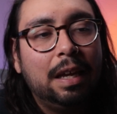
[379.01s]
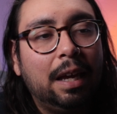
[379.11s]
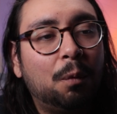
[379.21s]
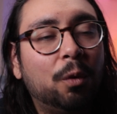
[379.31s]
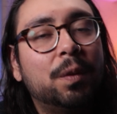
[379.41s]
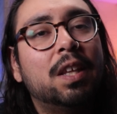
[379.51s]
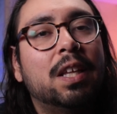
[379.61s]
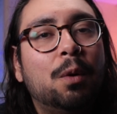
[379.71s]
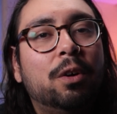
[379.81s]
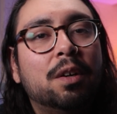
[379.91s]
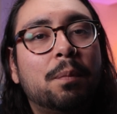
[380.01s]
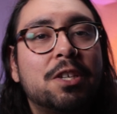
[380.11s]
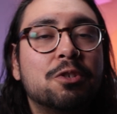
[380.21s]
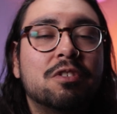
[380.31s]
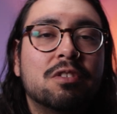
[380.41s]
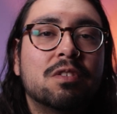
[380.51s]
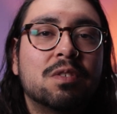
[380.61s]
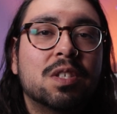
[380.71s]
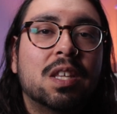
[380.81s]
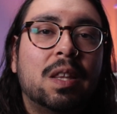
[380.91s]
And one thing that I wanted to mention
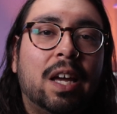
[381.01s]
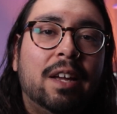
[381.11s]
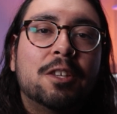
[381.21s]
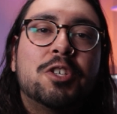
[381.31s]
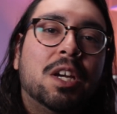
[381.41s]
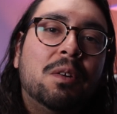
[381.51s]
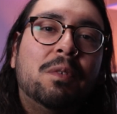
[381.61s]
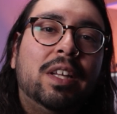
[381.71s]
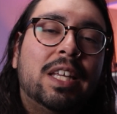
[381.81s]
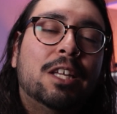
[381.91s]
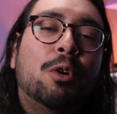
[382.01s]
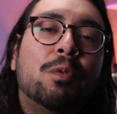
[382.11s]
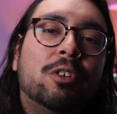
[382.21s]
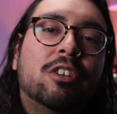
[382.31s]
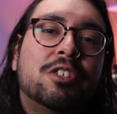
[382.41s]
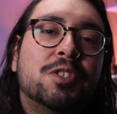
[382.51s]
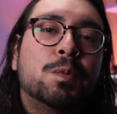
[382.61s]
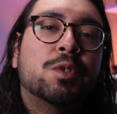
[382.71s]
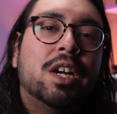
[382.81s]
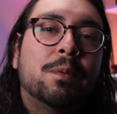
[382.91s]
is that the channel finally hit over 100
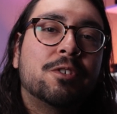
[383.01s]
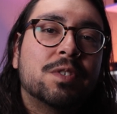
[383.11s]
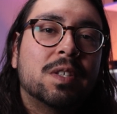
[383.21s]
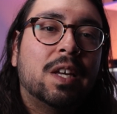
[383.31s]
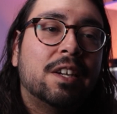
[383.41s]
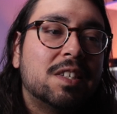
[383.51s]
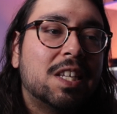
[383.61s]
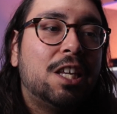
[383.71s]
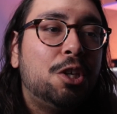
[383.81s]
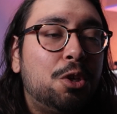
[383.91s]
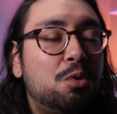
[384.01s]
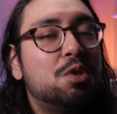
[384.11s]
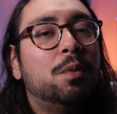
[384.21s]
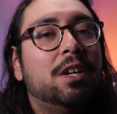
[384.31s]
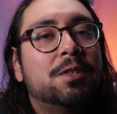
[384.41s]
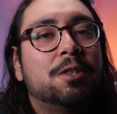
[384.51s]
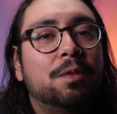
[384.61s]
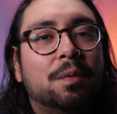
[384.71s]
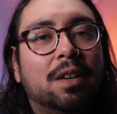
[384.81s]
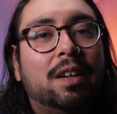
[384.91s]
subscribers. That is a huge
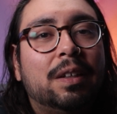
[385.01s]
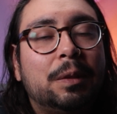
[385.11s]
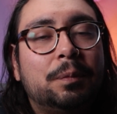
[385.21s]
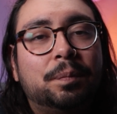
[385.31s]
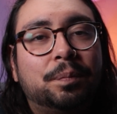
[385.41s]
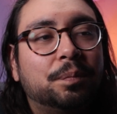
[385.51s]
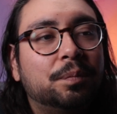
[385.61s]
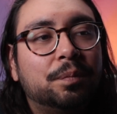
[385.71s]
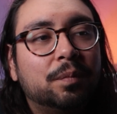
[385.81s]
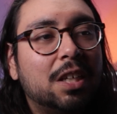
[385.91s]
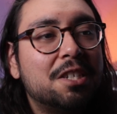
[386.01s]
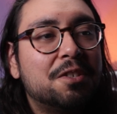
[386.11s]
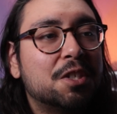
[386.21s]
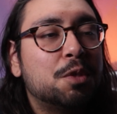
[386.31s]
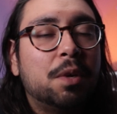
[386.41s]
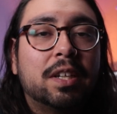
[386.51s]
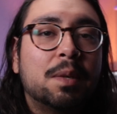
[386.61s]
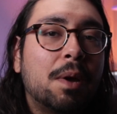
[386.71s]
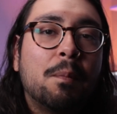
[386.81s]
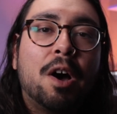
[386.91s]
milestone. I just expected
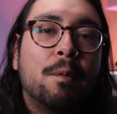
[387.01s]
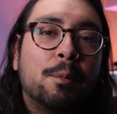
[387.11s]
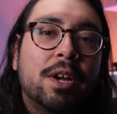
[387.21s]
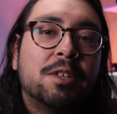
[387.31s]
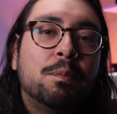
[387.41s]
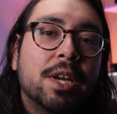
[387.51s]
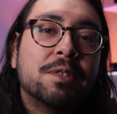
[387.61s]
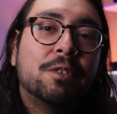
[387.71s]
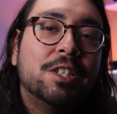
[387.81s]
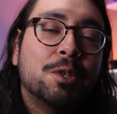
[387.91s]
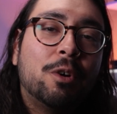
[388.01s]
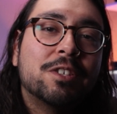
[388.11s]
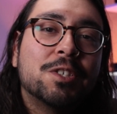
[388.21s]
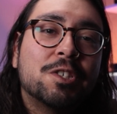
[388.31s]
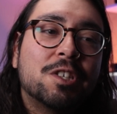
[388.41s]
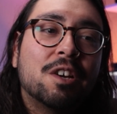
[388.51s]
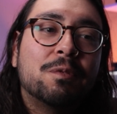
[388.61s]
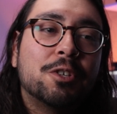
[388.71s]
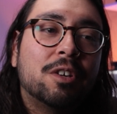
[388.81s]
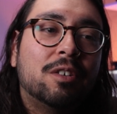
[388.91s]
my mom and my best friend to watch this stuff,
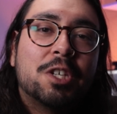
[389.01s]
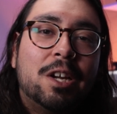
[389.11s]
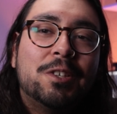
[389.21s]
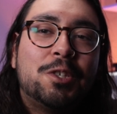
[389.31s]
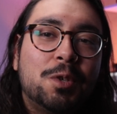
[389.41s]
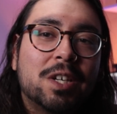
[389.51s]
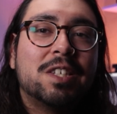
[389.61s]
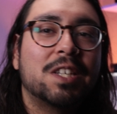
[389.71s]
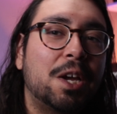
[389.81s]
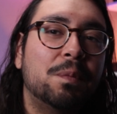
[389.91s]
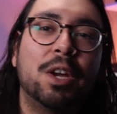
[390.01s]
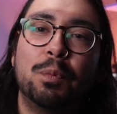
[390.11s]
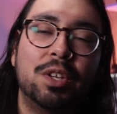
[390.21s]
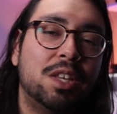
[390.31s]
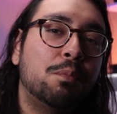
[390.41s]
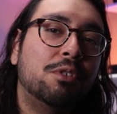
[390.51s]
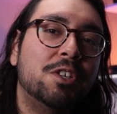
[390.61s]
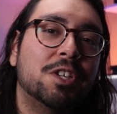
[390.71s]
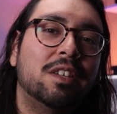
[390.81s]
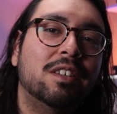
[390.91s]
so shout out to you guys. I really
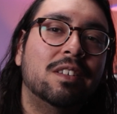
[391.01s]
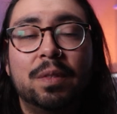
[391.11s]
appreciate it.